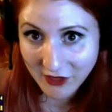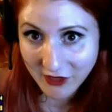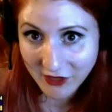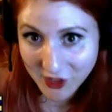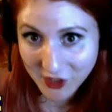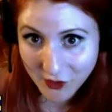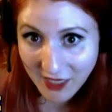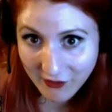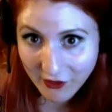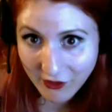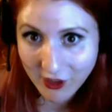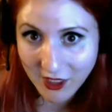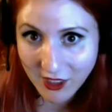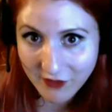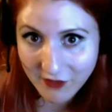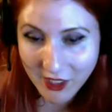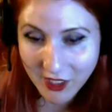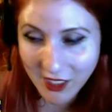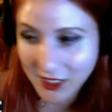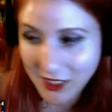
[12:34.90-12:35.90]
ever have
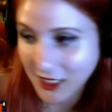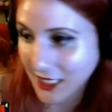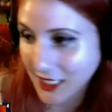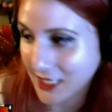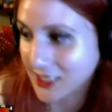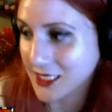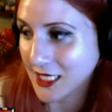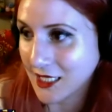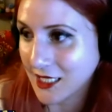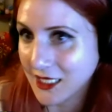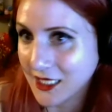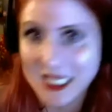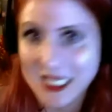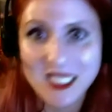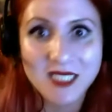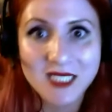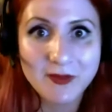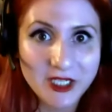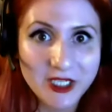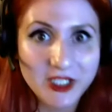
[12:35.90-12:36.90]
gotten exiled,
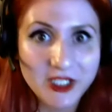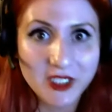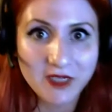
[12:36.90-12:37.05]
especially